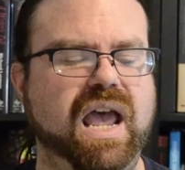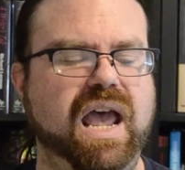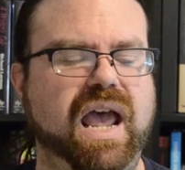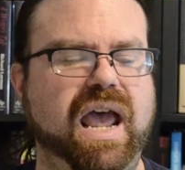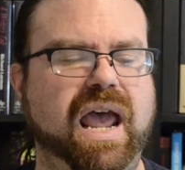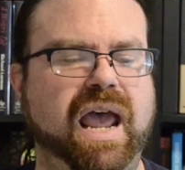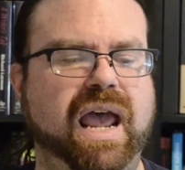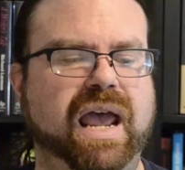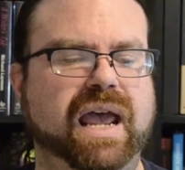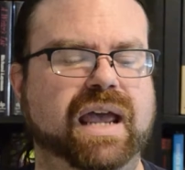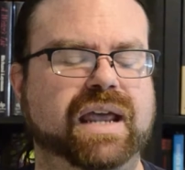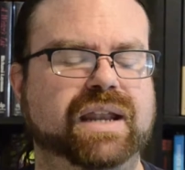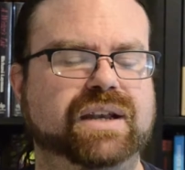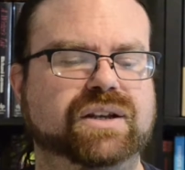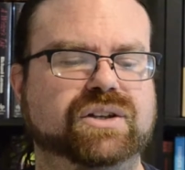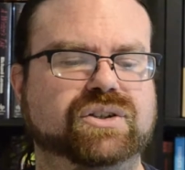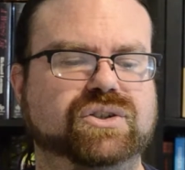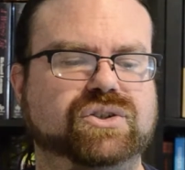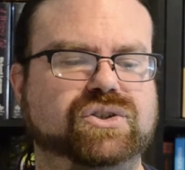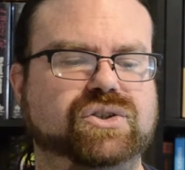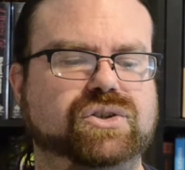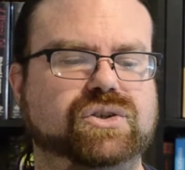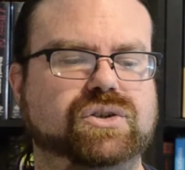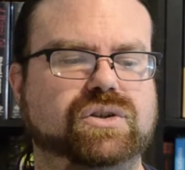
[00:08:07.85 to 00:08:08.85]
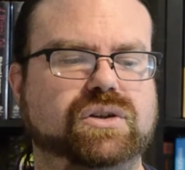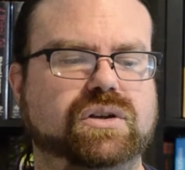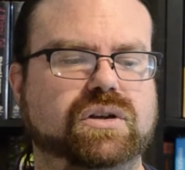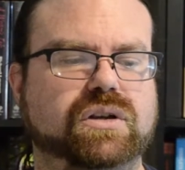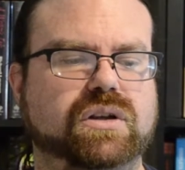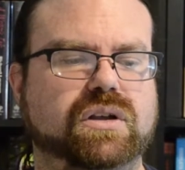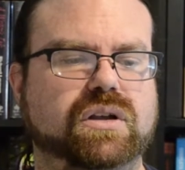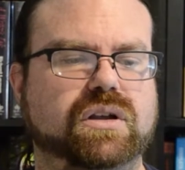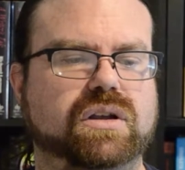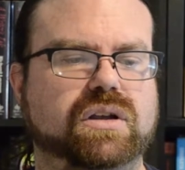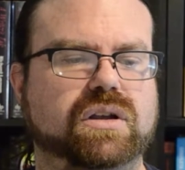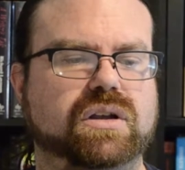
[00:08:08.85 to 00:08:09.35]
And
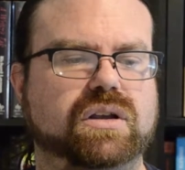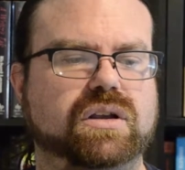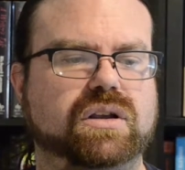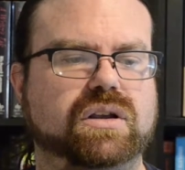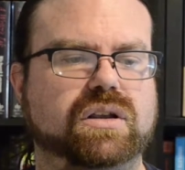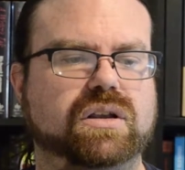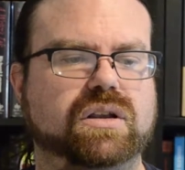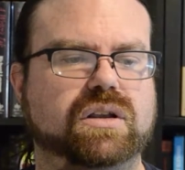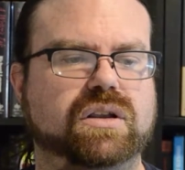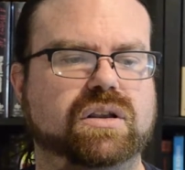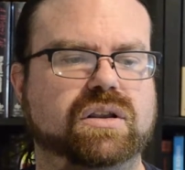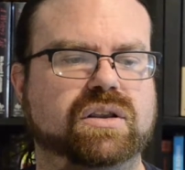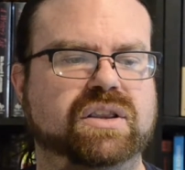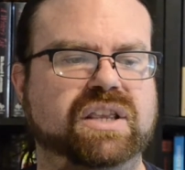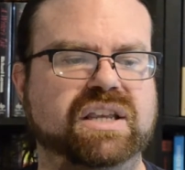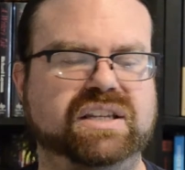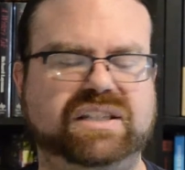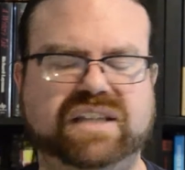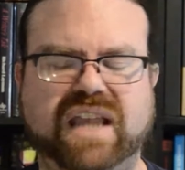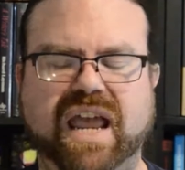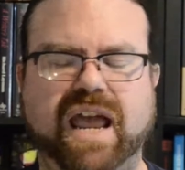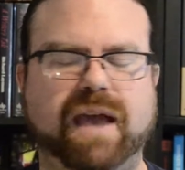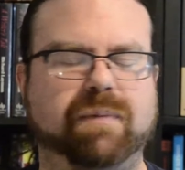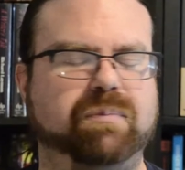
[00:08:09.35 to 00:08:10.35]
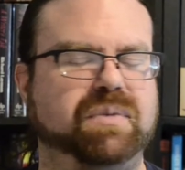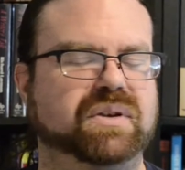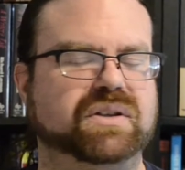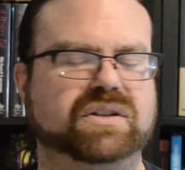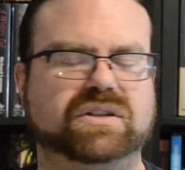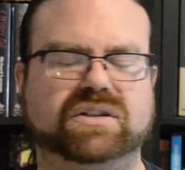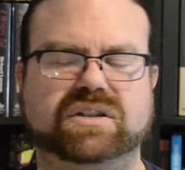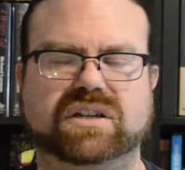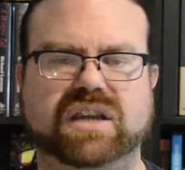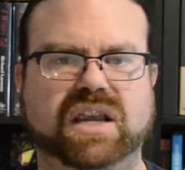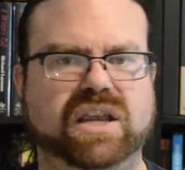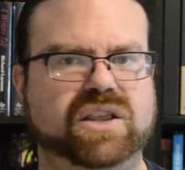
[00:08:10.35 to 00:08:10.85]
this
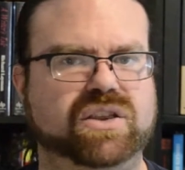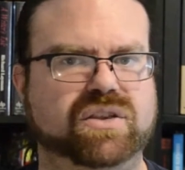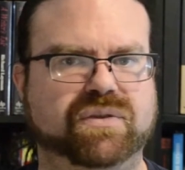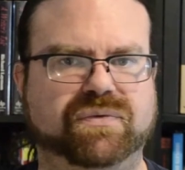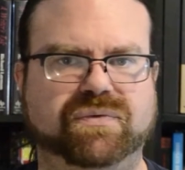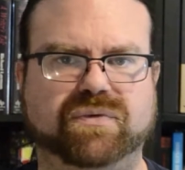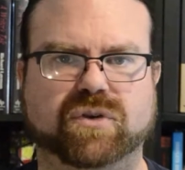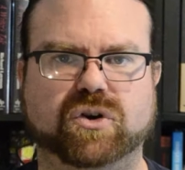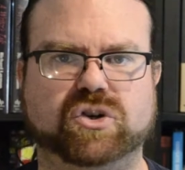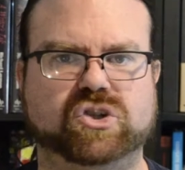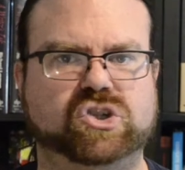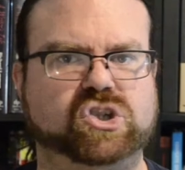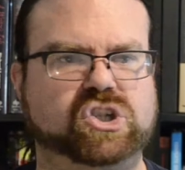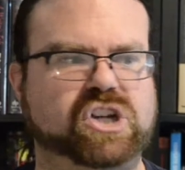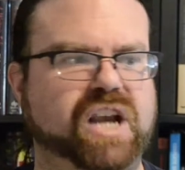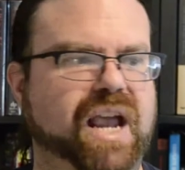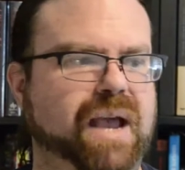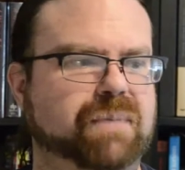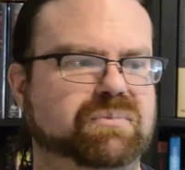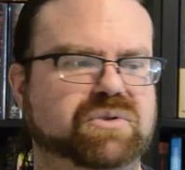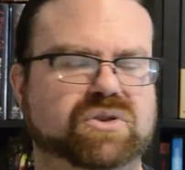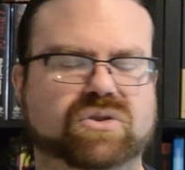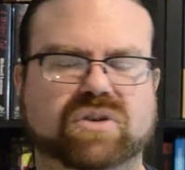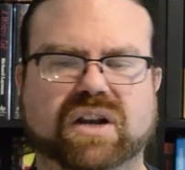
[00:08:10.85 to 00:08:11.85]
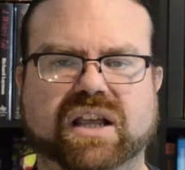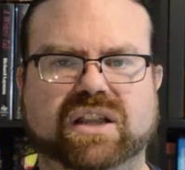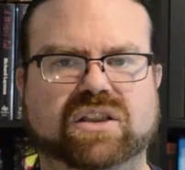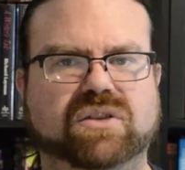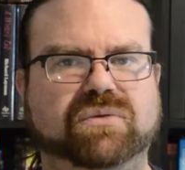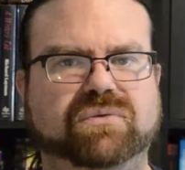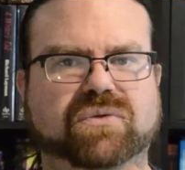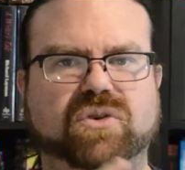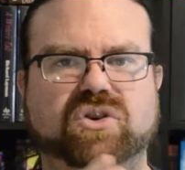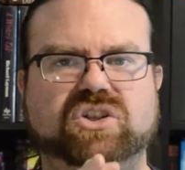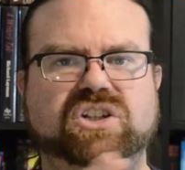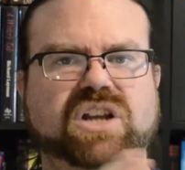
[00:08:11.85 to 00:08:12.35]
happens in the first chapter, like the
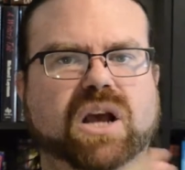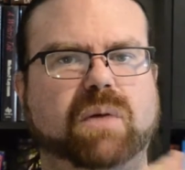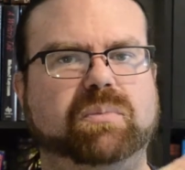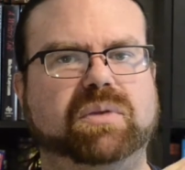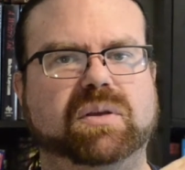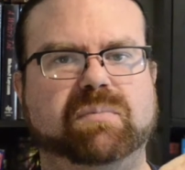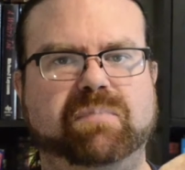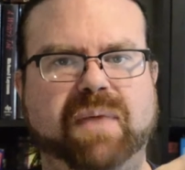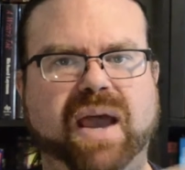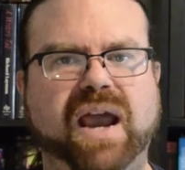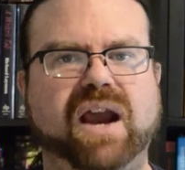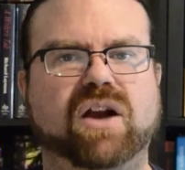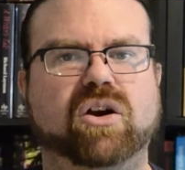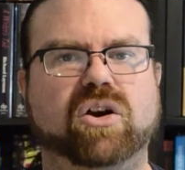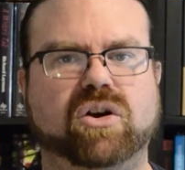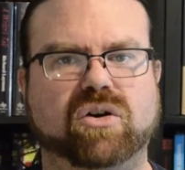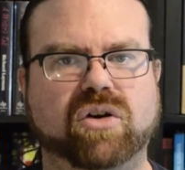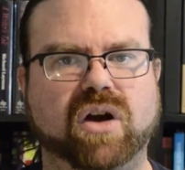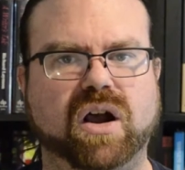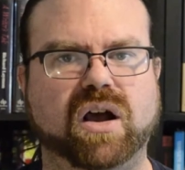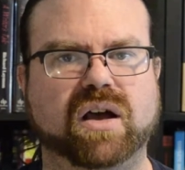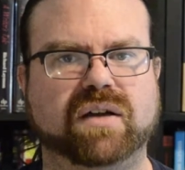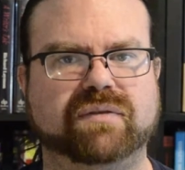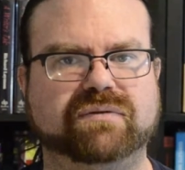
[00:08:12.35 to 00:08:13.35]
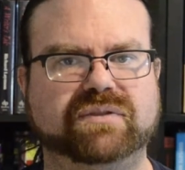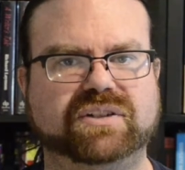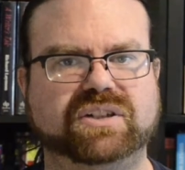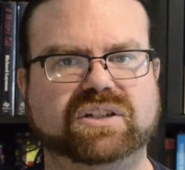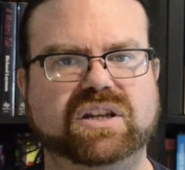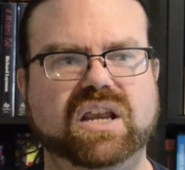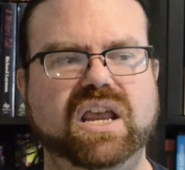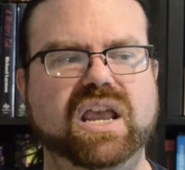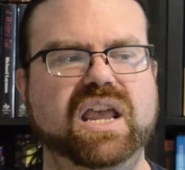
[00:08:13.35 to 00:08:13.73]
first couple of paragraphs,